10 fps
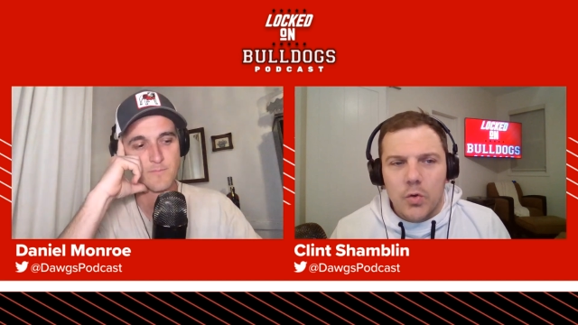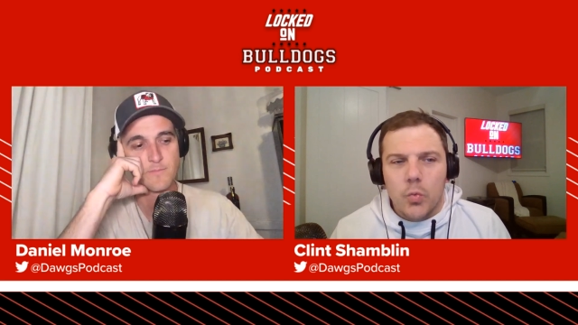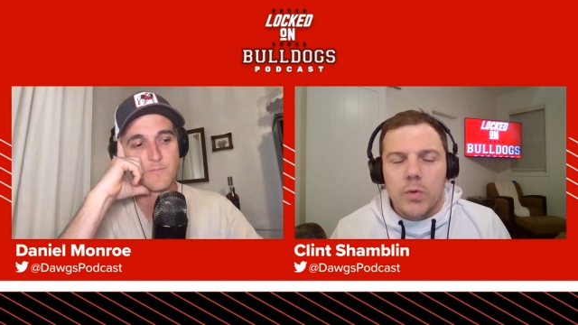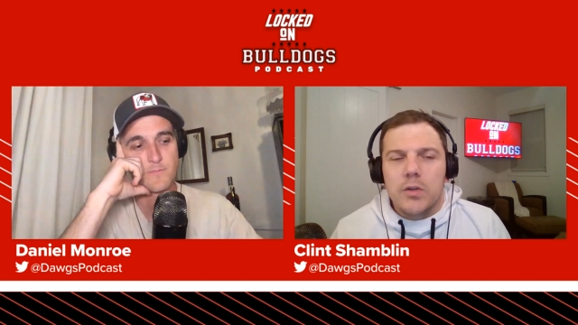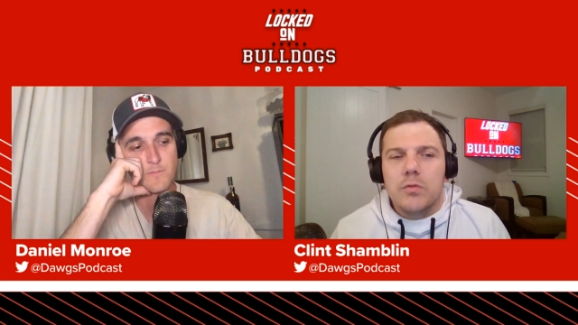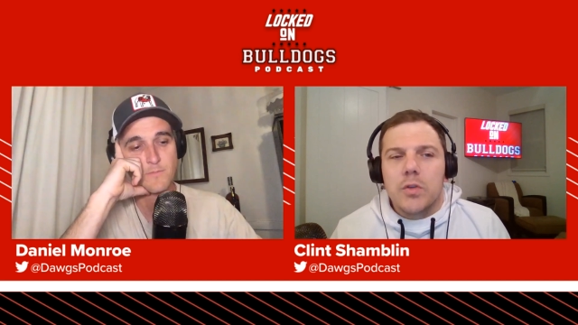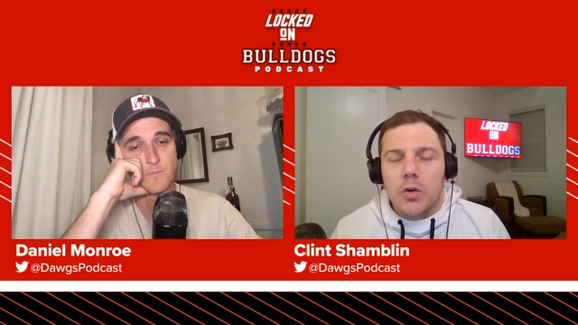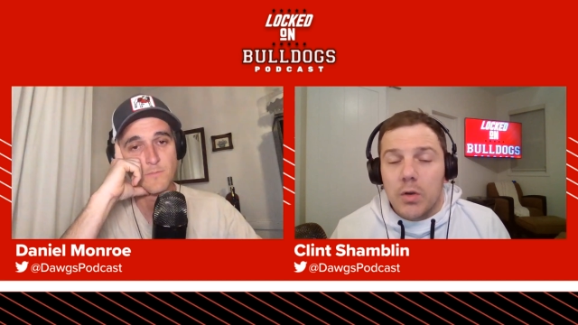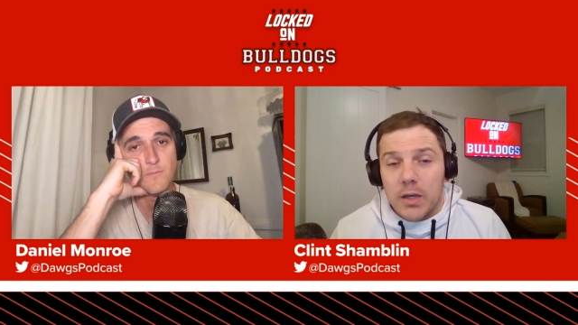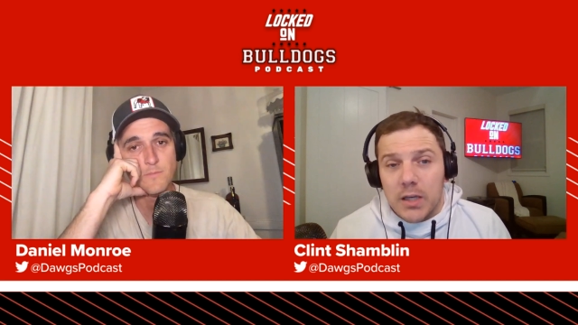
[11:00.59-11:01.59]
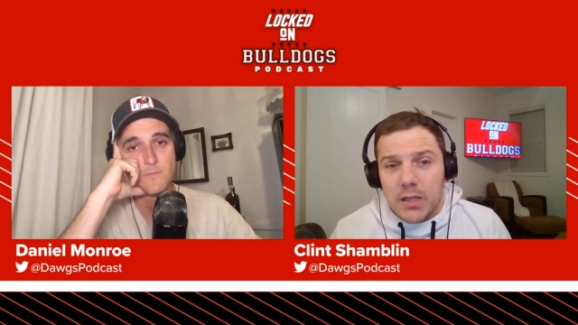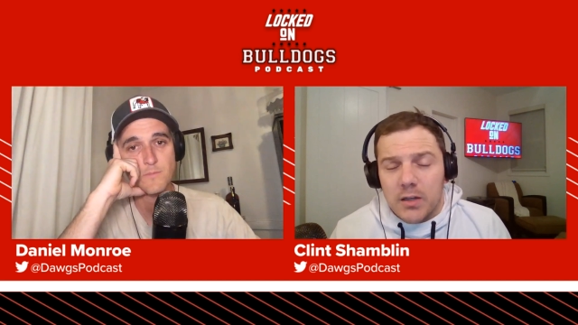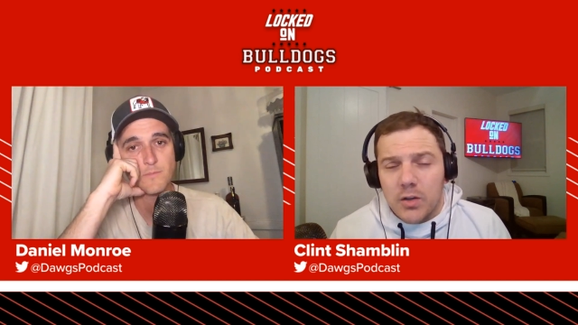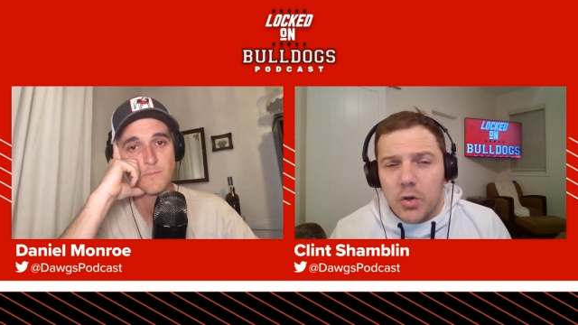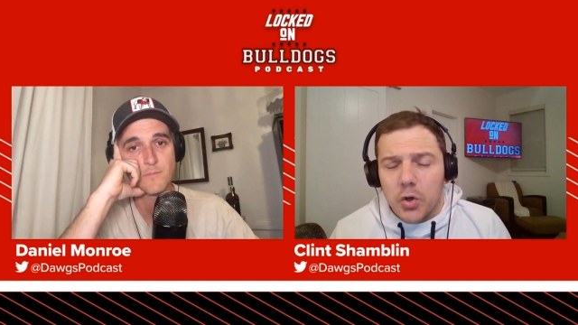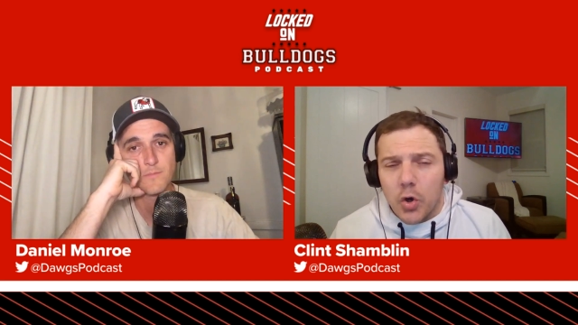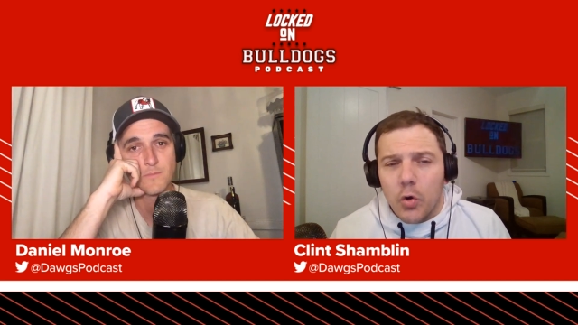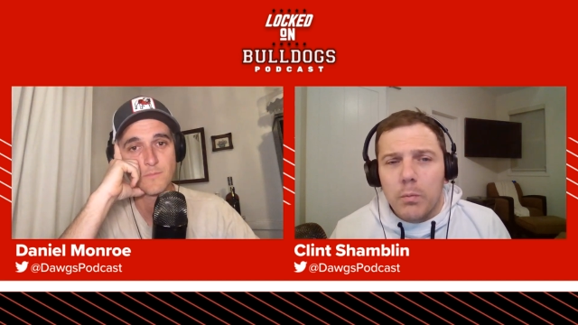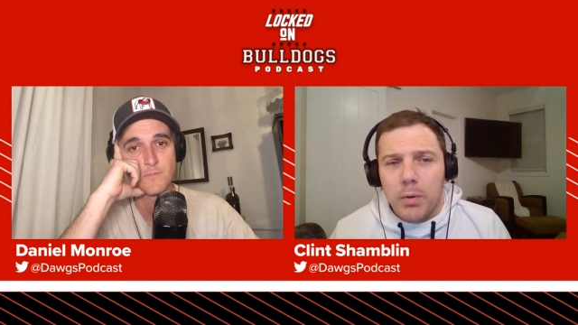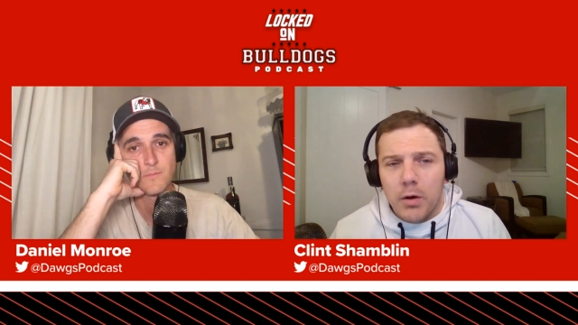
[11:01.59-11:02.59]
Speaker 1: when you don't, again,
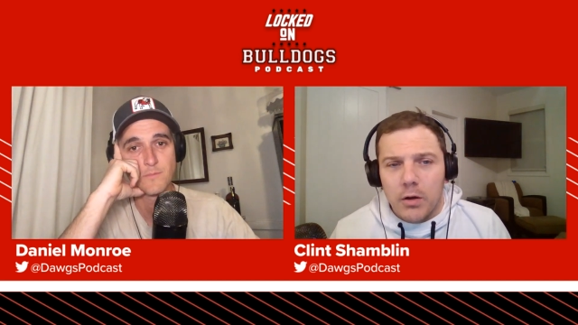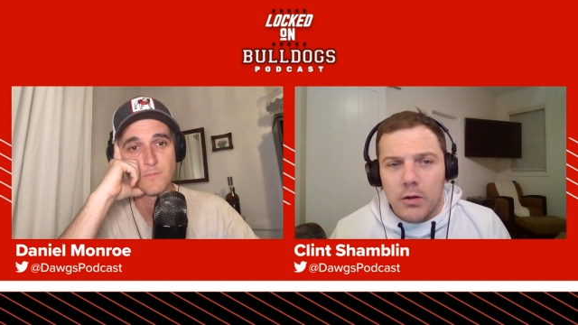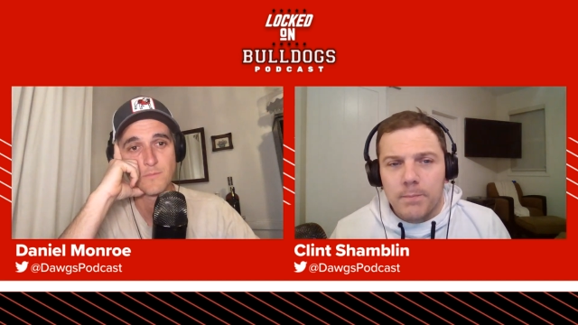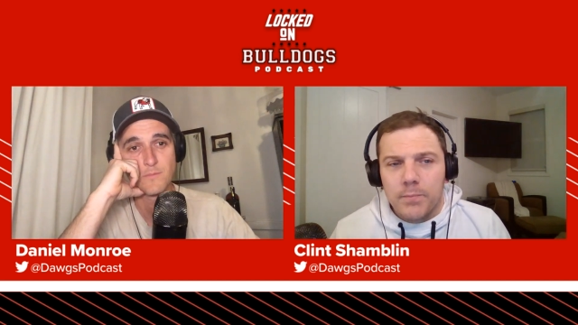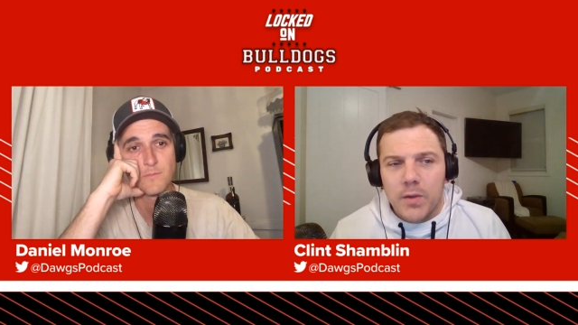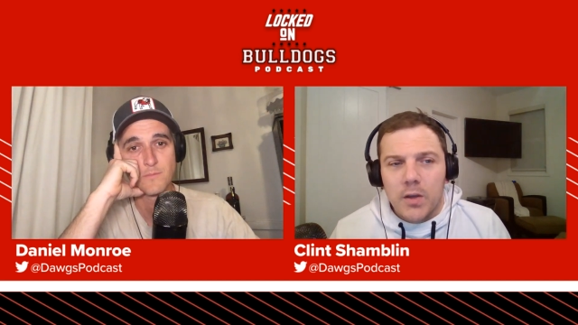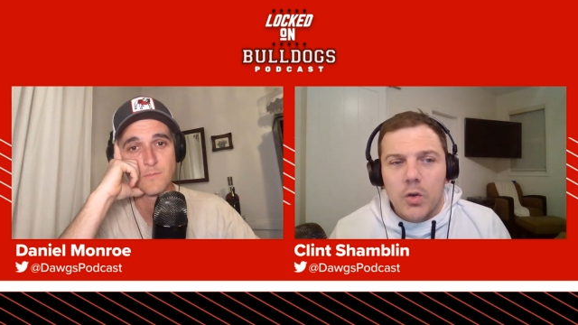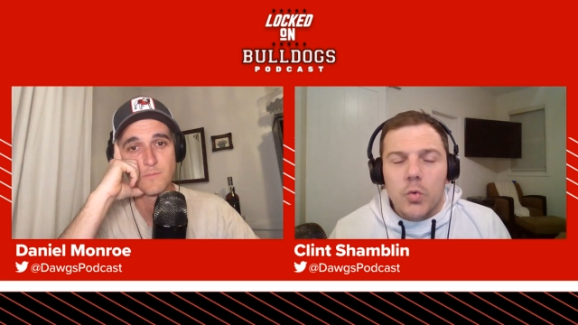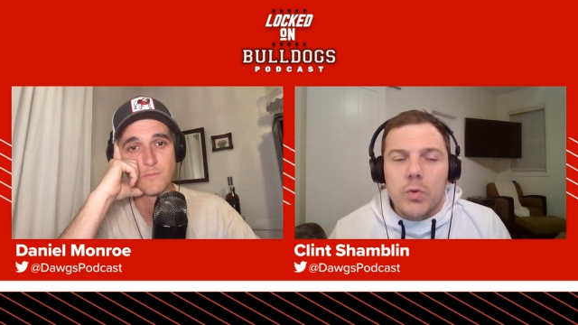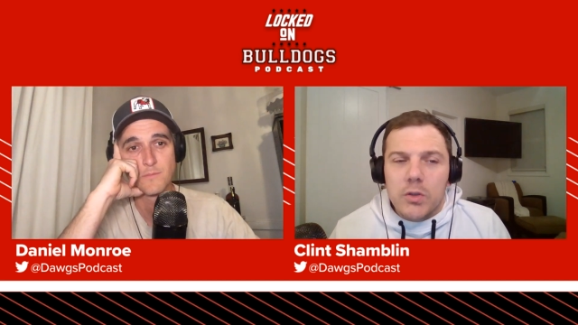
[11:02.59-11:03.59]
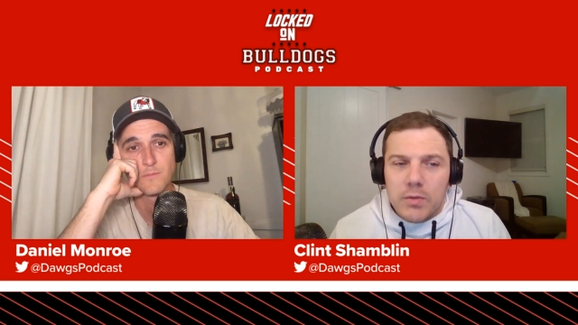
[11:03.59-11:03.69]
no ball, when